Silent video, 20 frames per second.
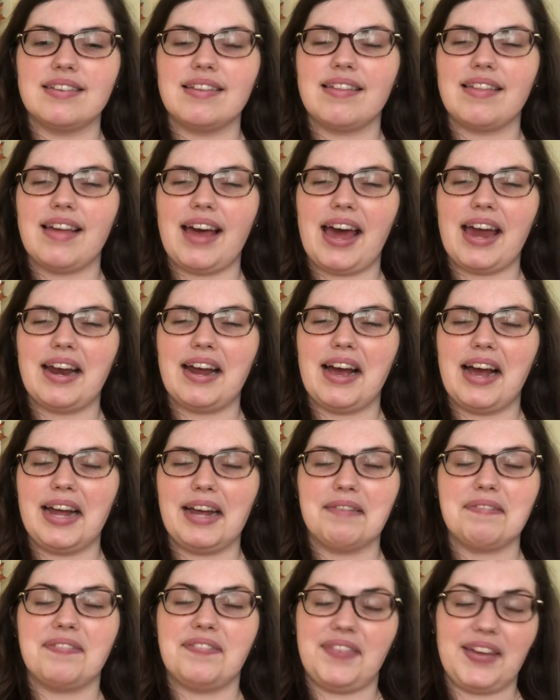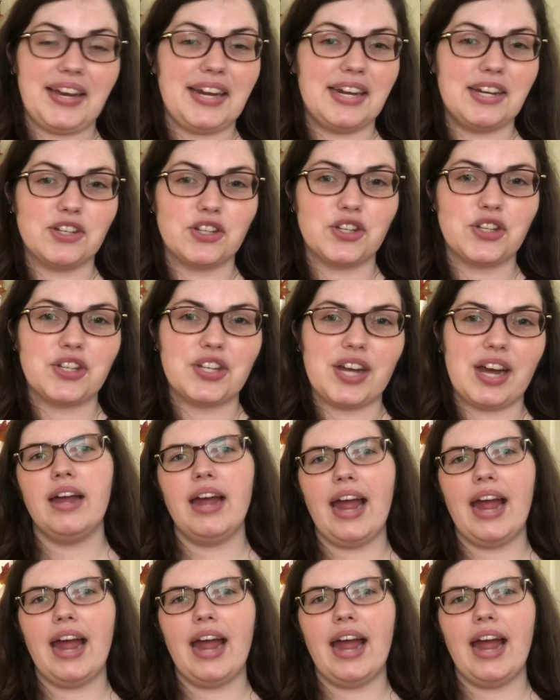that I have finished.